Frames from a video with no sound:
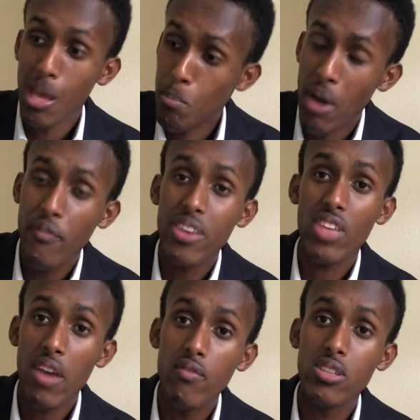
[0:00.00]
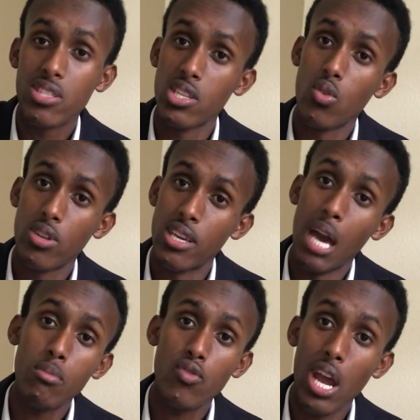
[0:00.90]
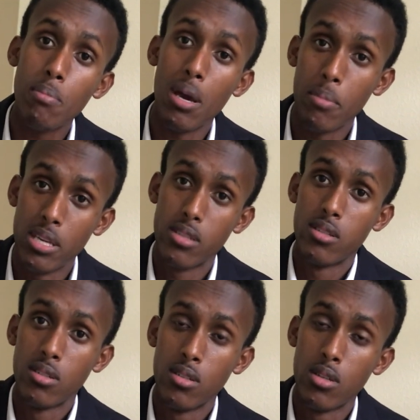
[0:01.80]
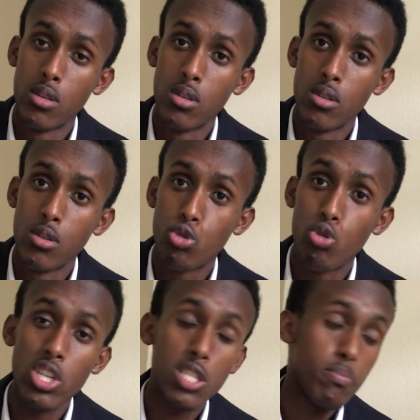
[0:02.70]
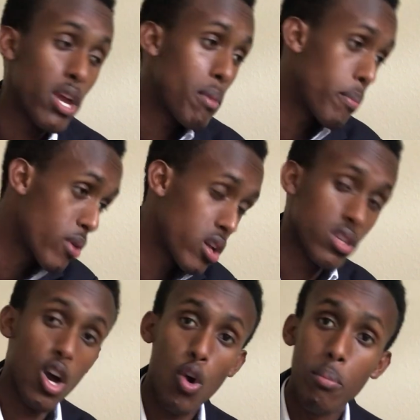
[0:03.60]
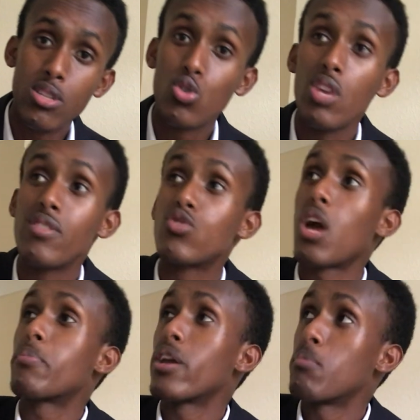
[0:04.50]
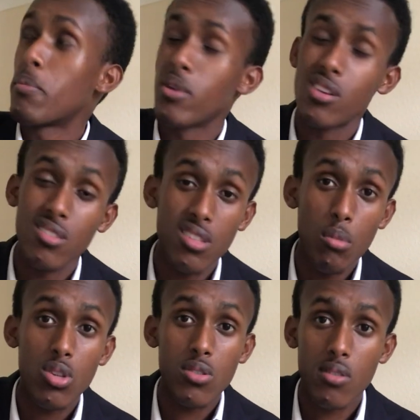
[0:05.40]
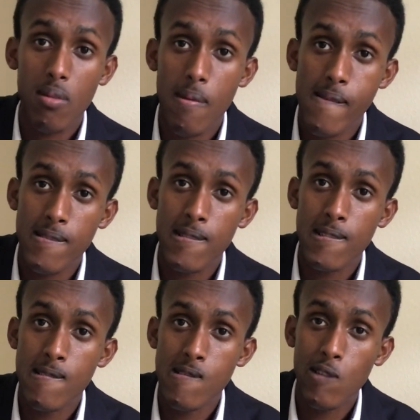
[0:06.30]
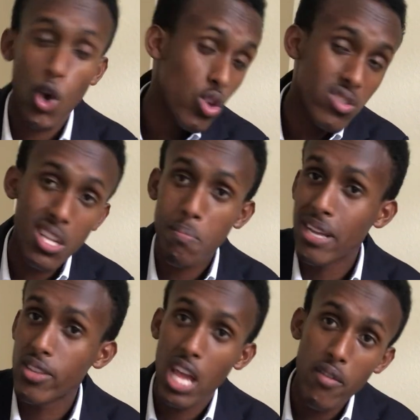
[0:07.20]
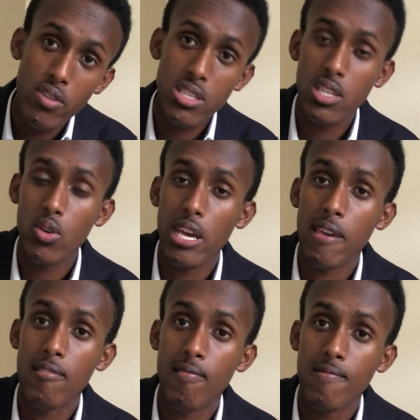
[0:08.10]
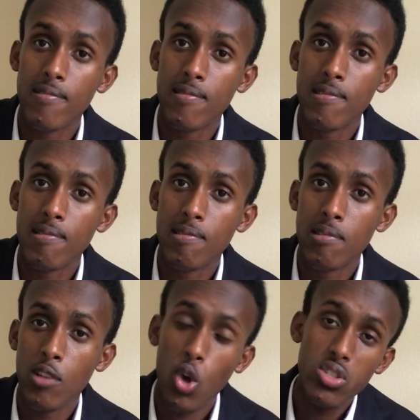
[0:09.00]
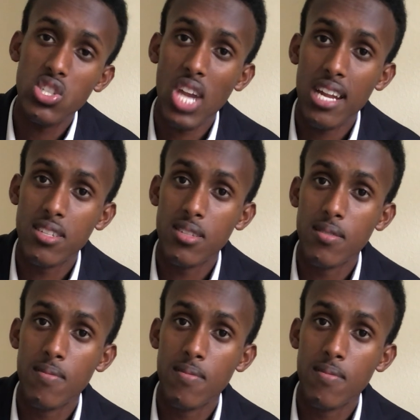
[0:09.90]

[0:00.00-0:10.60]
My faith, every single day, I'm trying my best to not just pray my prayers at home, but to even try praying my prayers in the mosque. Constant battle every single day. Constant challenge.